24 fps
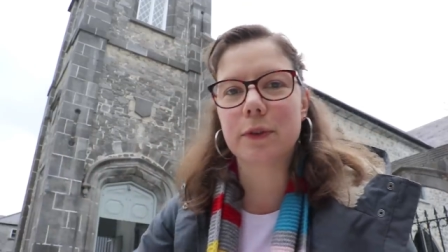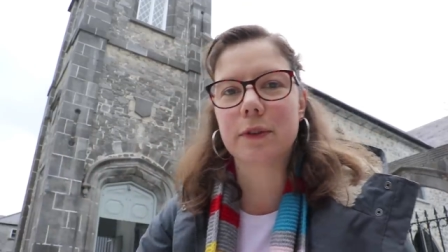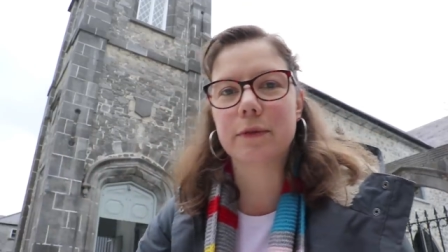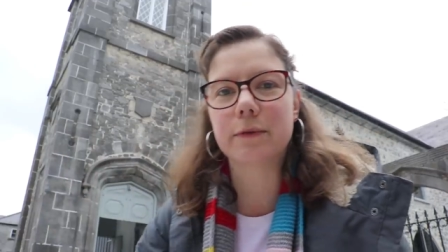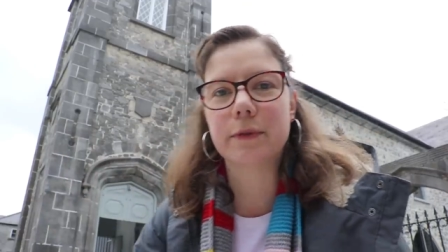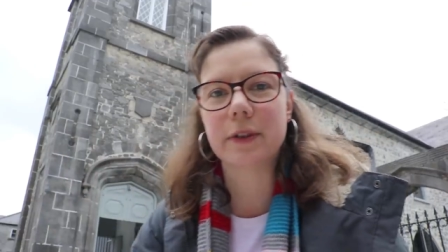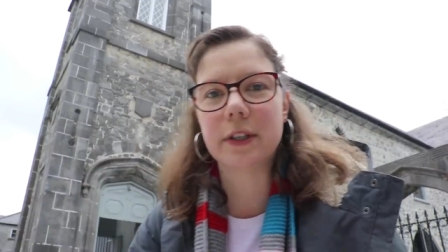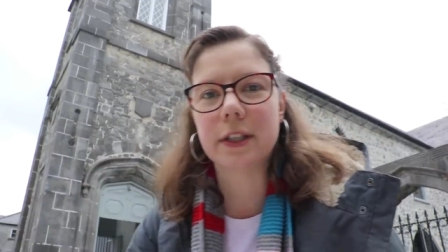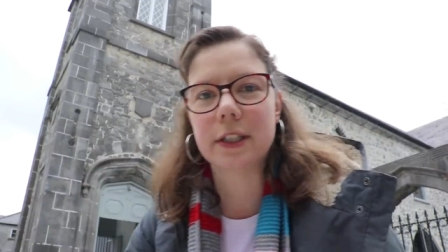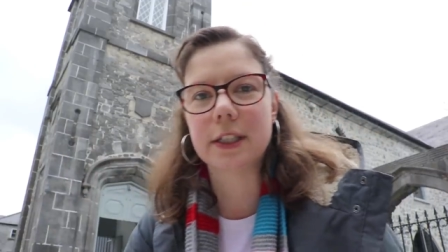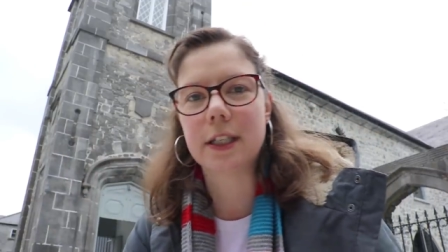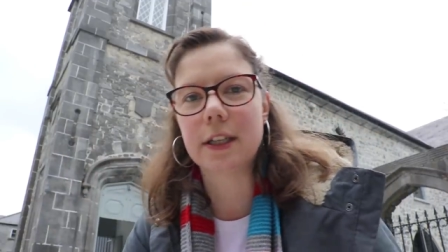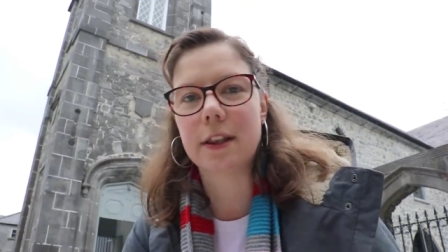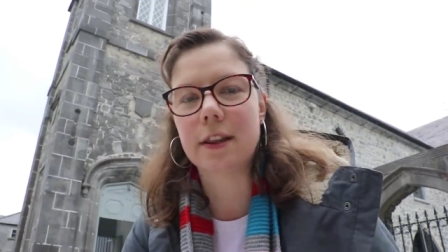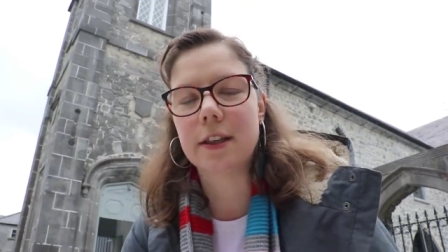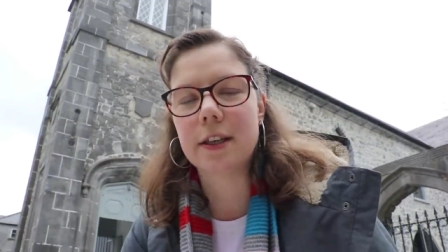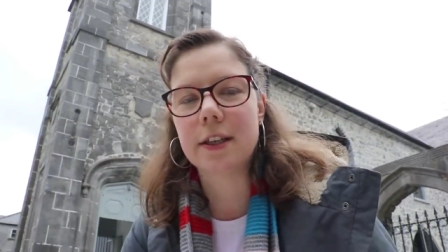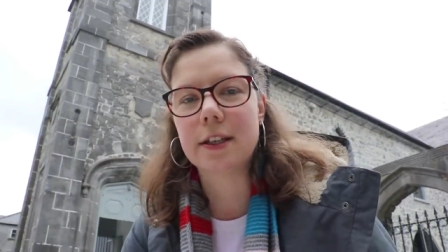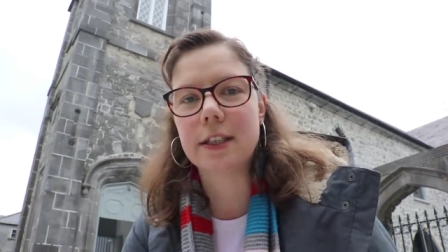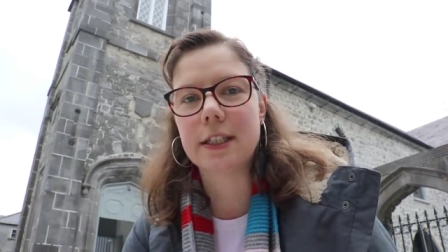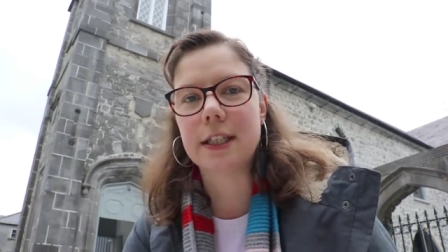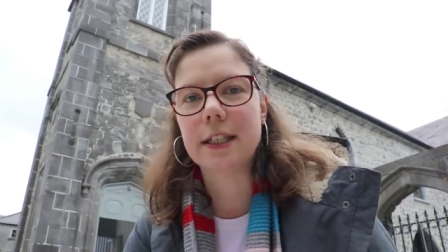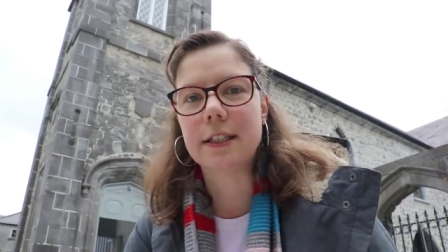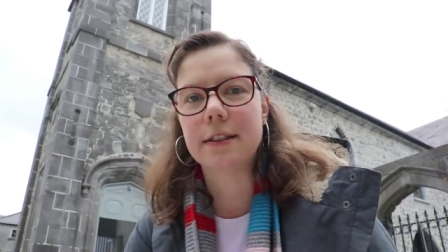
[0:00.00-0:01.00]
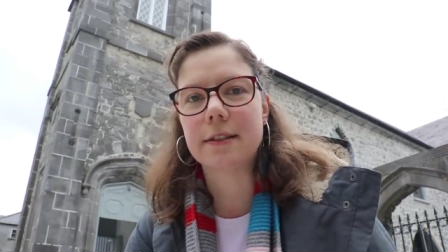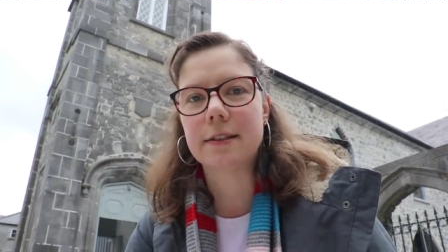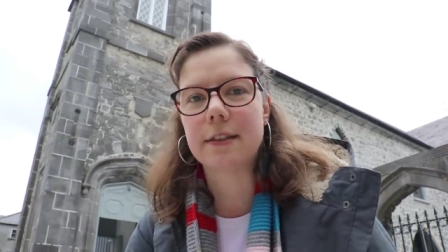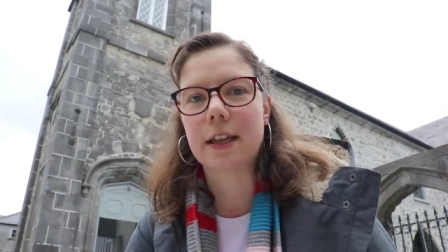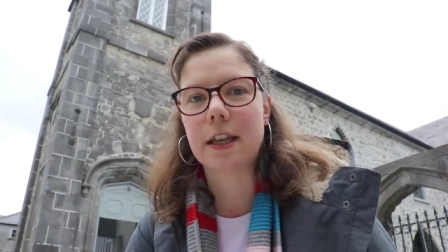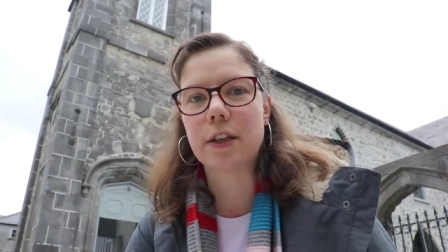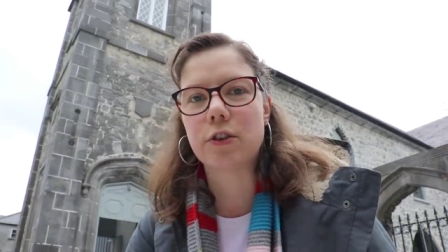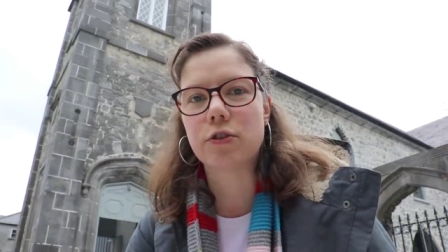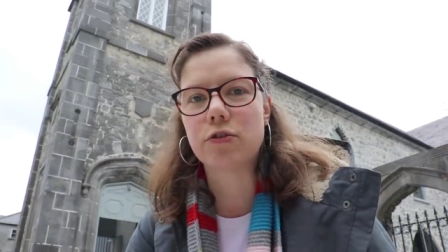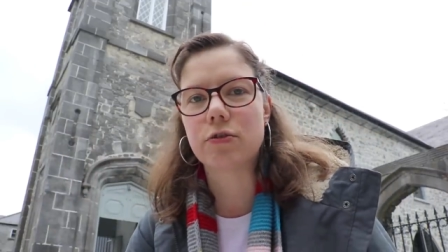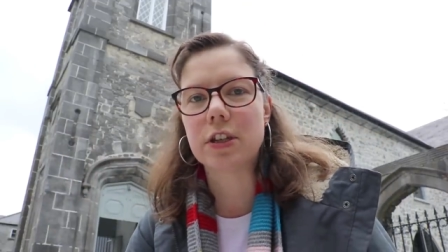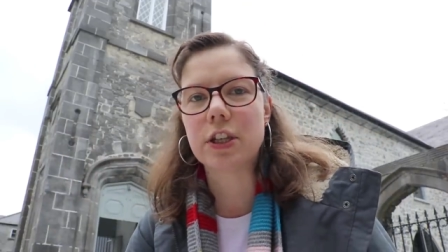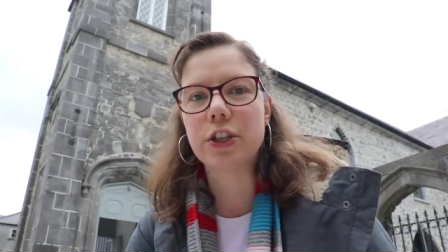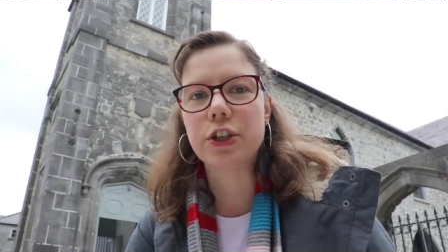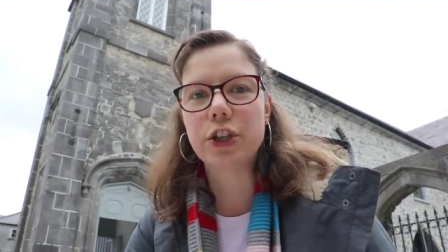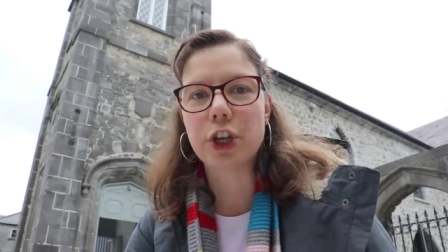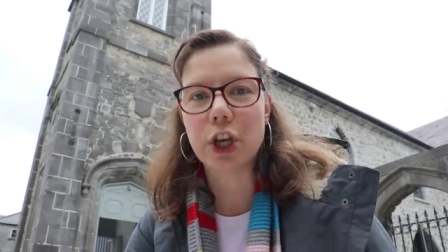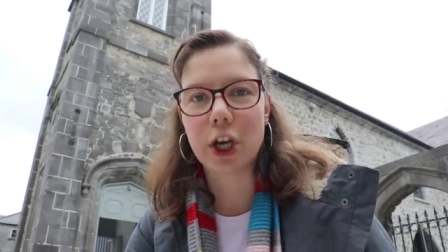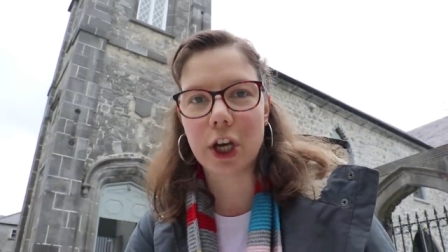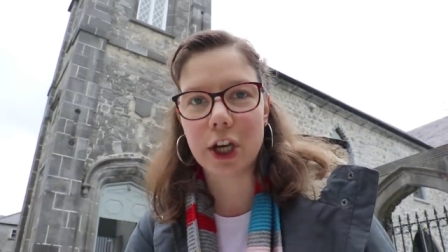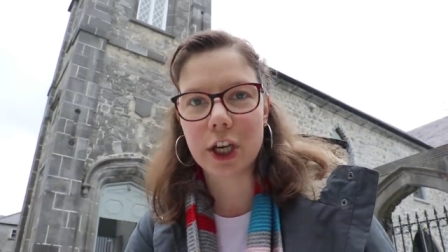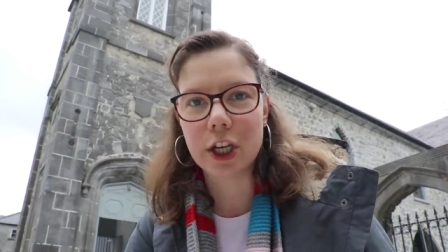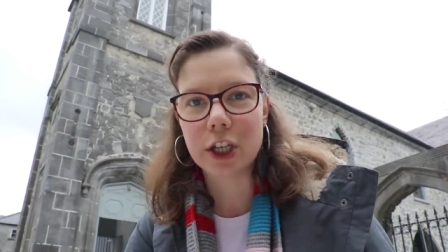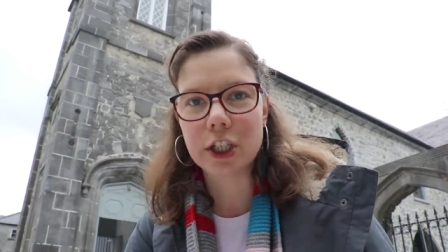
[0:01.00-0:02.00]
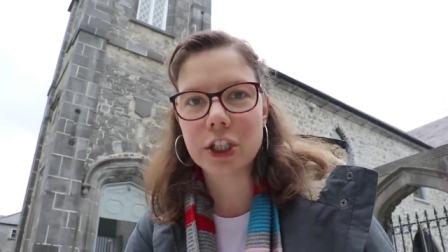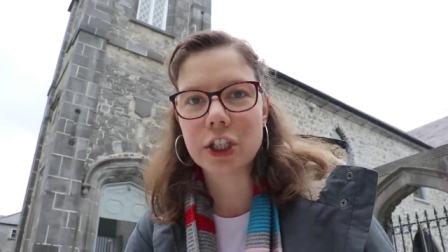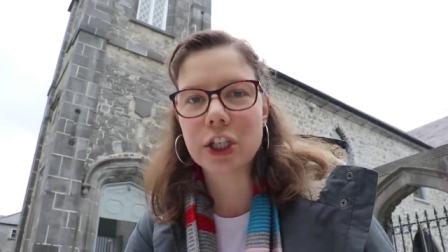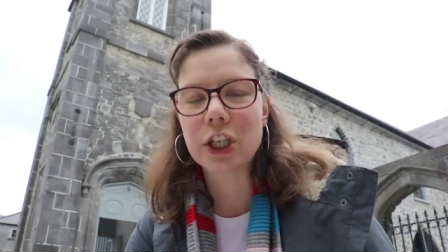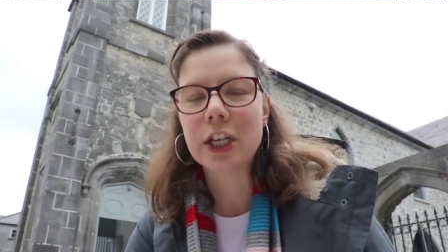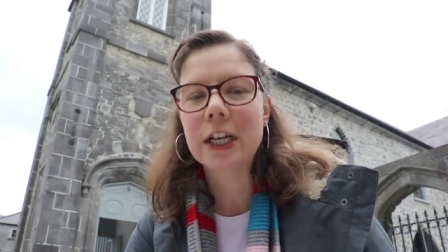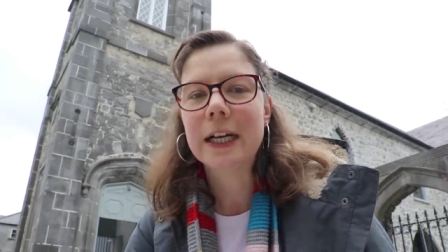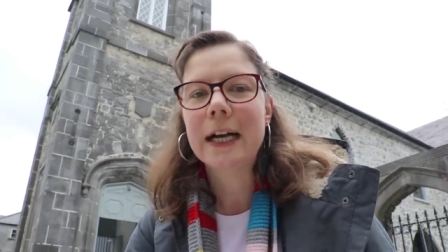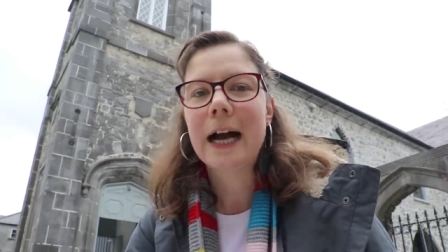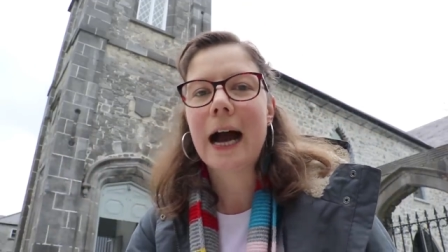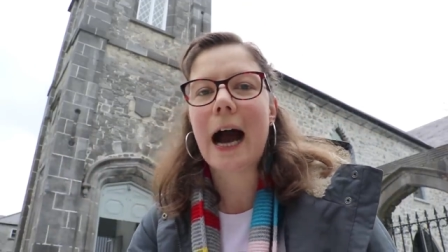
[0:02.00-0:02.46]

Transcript: converted 13th century church